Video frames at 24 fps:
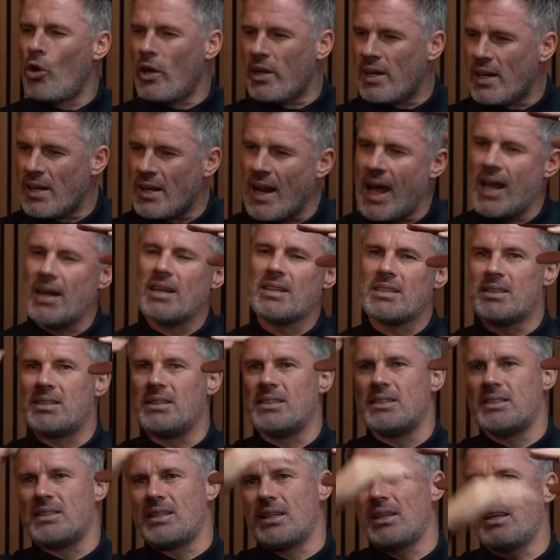and
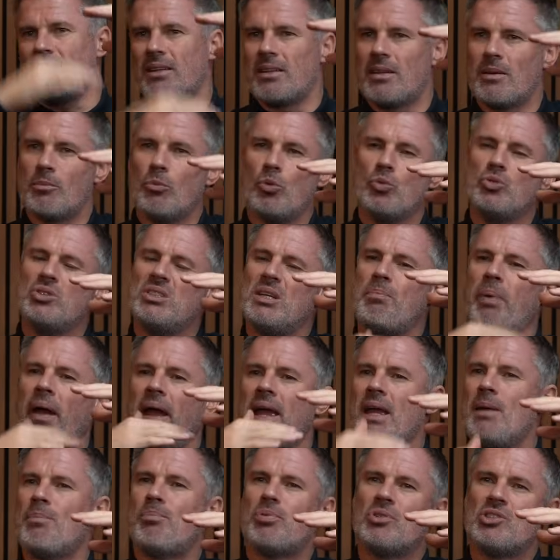analysis and the Monday
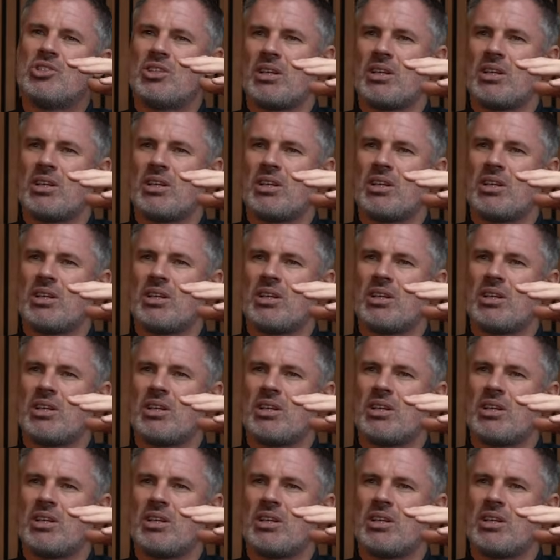papers,